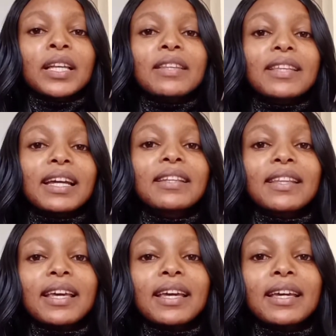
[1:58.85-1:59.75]
Then
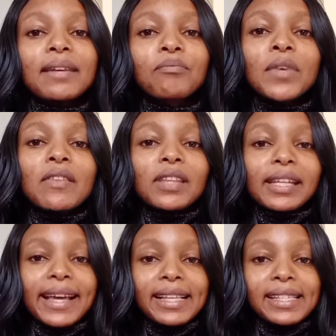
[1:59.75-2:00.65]
the
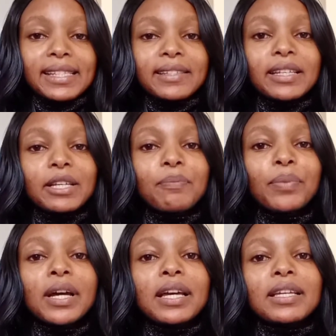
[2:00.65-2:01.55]
next tip
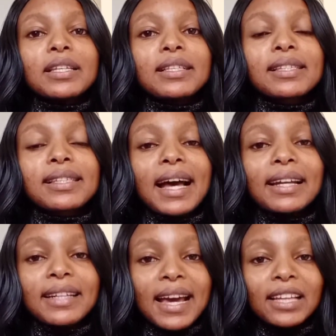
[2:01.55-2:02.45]
is a
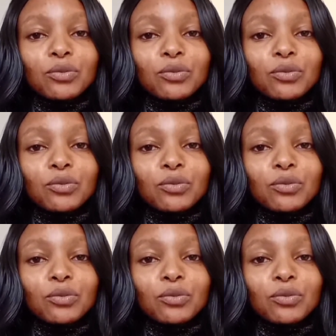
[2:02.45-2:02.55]
diet